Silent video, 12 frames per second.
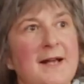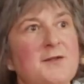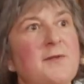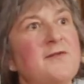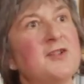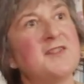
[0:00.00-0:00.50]
as
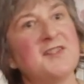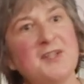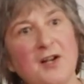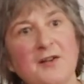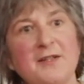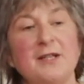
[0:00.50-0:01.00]
we've just
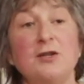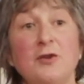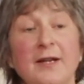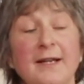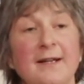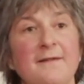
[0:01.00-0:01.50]
started
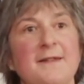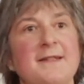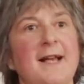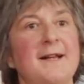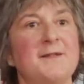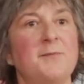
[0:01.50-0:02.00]
looking at this
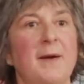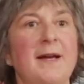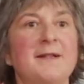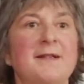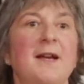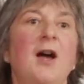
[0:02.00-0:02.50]

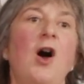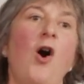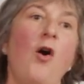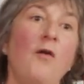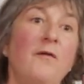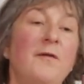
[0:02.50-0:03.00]
aspect
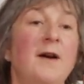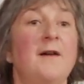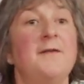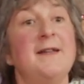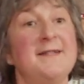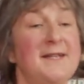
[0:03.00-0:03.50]
of
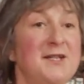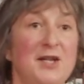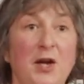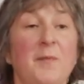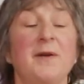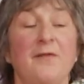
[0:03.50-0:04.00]
the East India
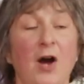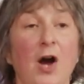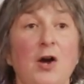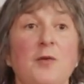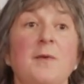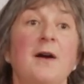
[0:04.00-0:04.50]
Company of
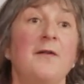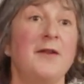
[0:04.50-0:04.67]
Home,